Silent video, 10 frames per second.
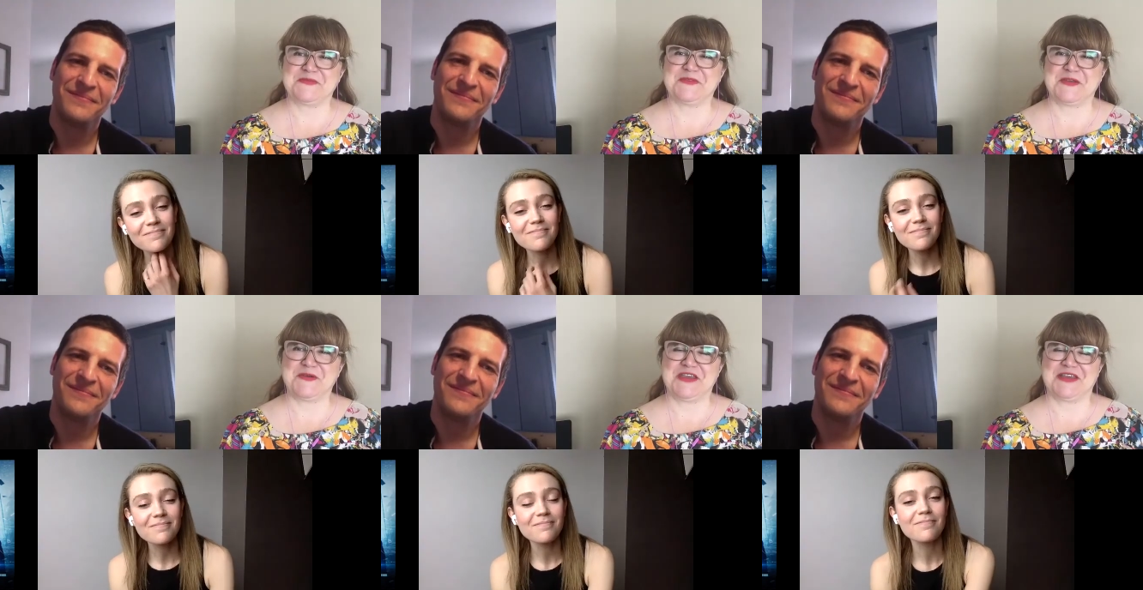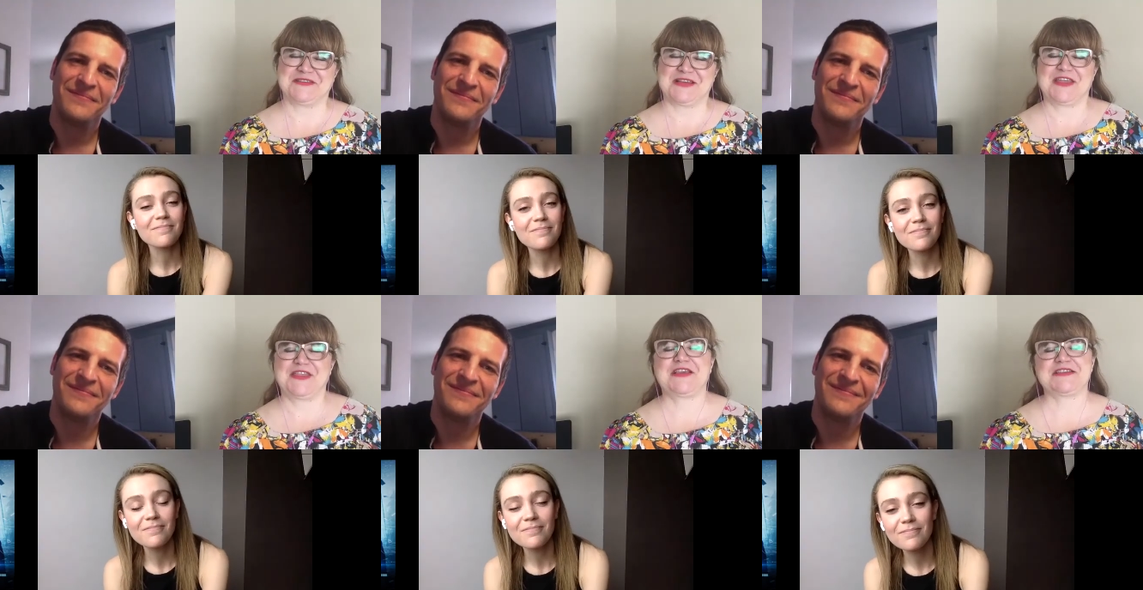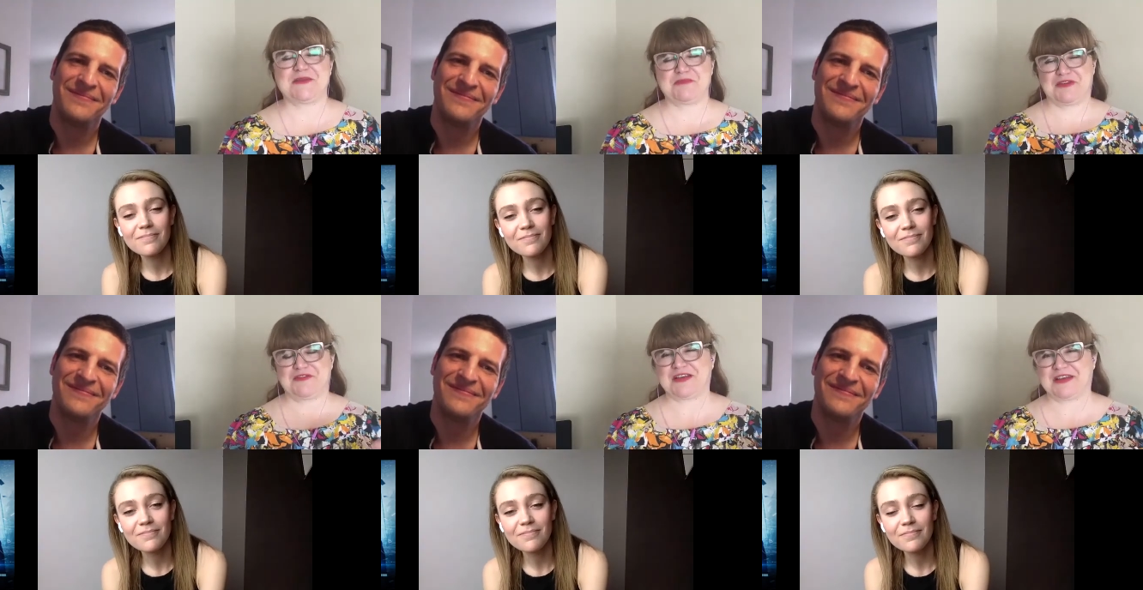Speaker 1: Oh yeah. I think it's the
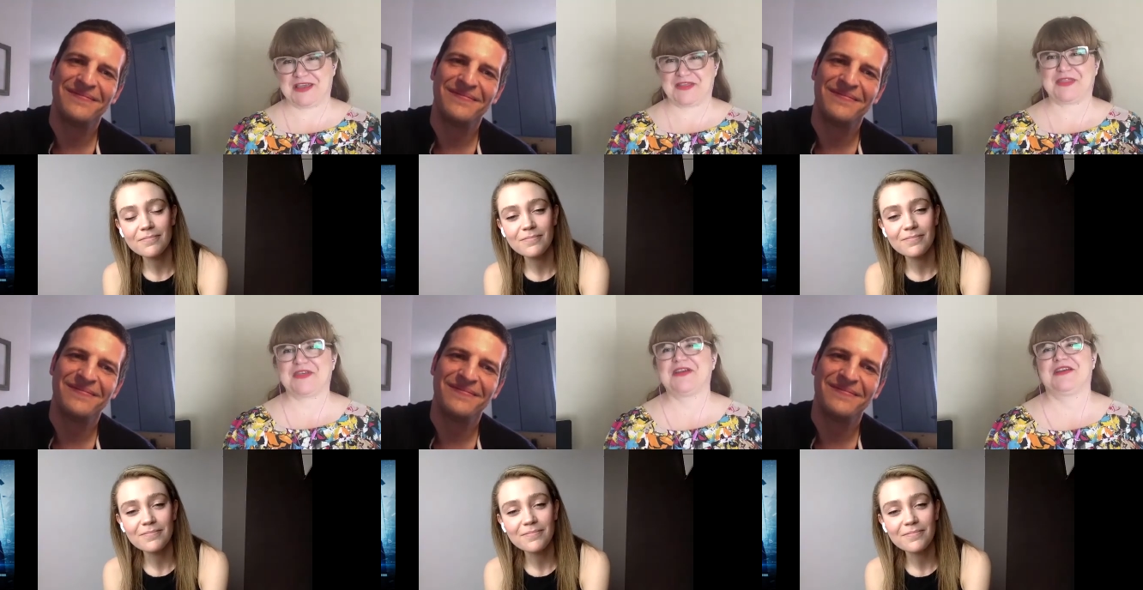perfect length.